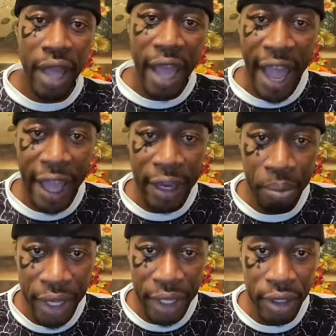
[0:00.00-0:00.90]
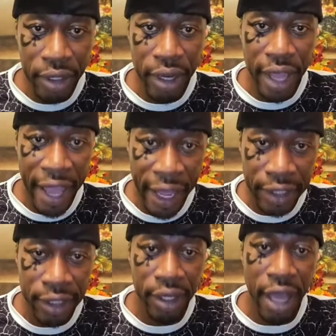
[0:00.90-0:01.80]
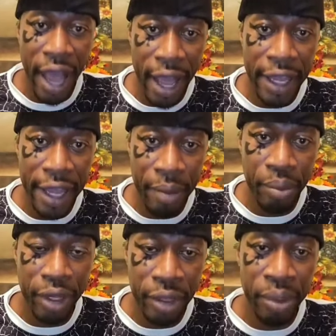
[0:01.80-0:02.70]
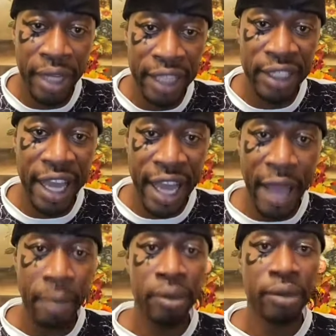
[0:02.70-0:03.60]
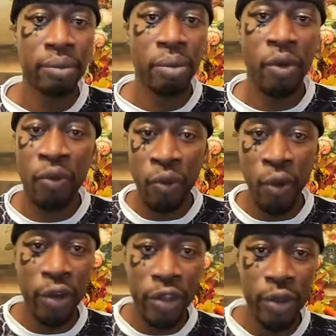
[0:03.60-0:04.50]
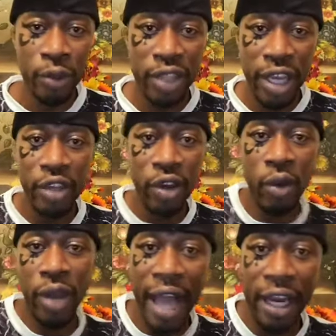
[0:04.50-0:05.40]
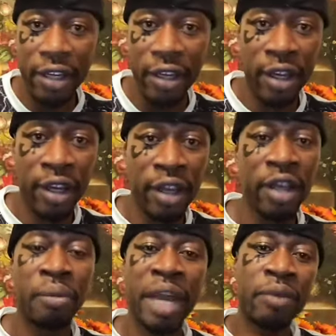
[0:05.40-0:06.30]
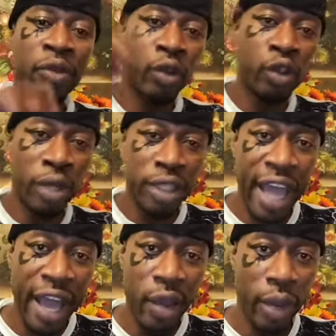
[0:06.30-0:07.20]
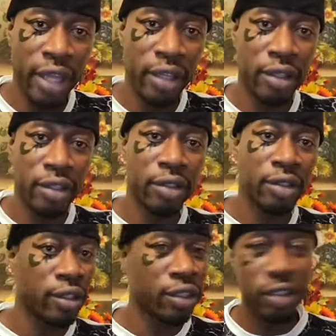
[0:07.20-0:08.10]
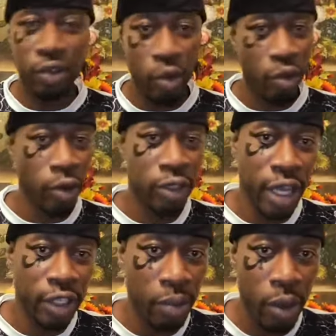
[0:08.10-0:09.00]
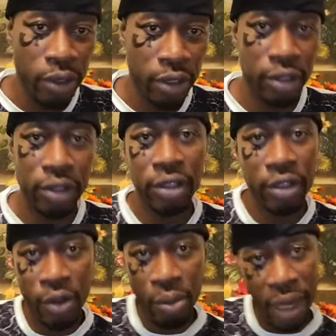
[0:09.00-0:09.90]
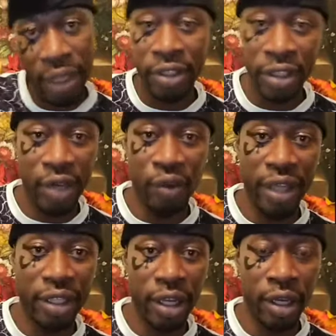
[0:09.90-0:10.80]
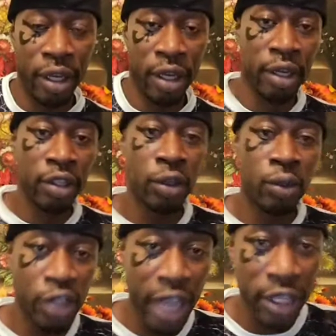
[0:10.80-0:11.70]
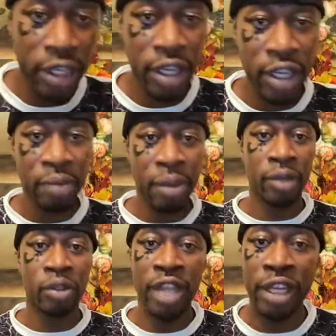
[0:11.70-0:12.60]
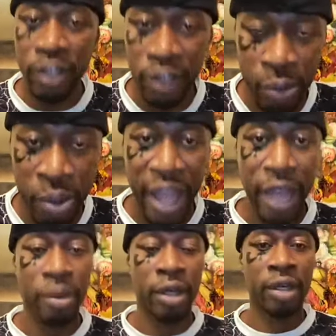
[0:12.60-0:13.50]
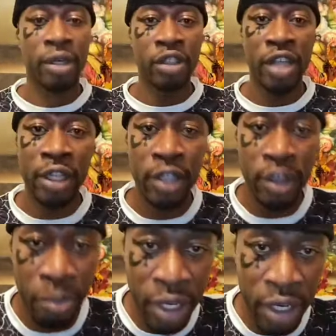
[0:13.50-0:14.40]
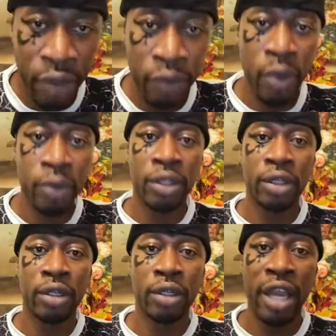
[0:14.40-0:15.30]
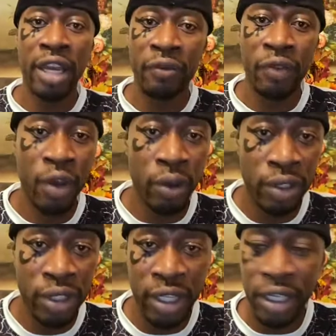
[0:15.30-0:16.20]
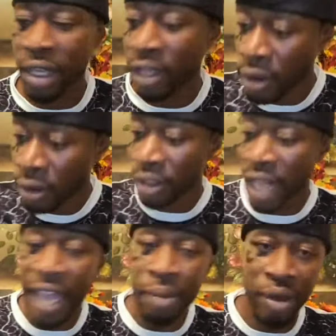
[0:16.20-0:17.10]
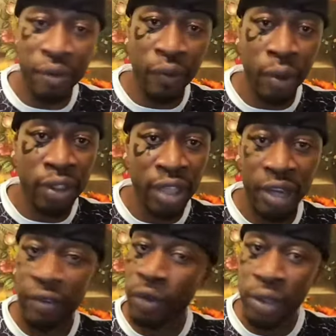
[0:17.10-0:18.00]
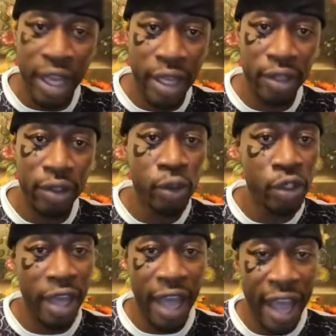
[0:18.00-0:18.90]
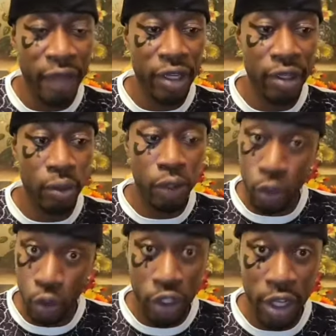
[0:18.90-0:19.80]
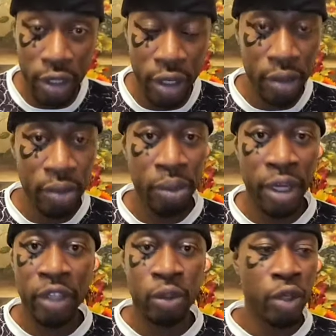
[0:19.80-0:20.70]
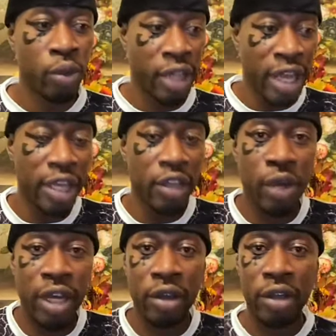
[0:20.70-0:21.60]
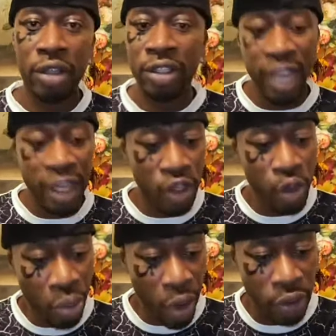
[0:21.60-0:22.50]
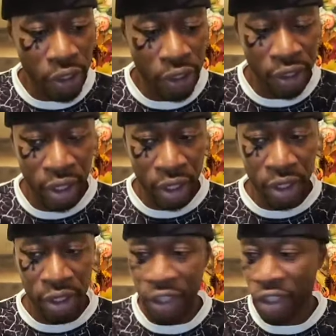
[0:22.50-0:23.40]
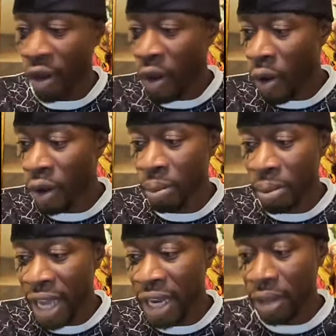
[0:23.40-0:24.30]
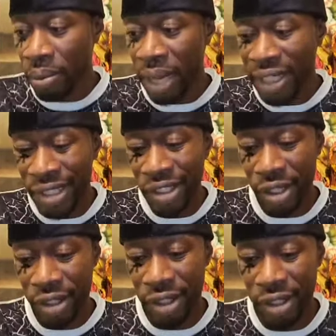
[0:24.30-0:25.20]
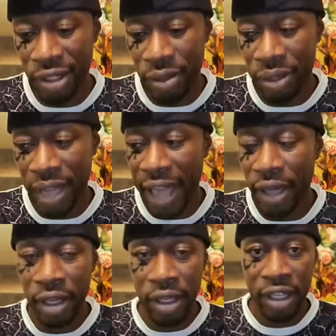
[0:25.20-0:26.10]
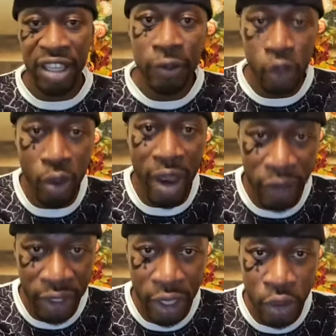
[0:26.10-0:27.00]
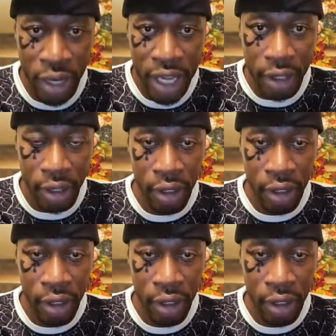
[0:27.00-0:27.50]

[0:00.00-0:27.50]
admin at iambrotherpolight.app. Before you say you don't got it, maybe if you do it that way, this is reverse osmosis. You'll probably see it right there. So check your email, check your spam, check your media folder. And if you don't see it there, type in first thing if you think you should have it, which you should, because when you get it, you get a the second you purchase, there's an automated messaging system that gives you everything you need.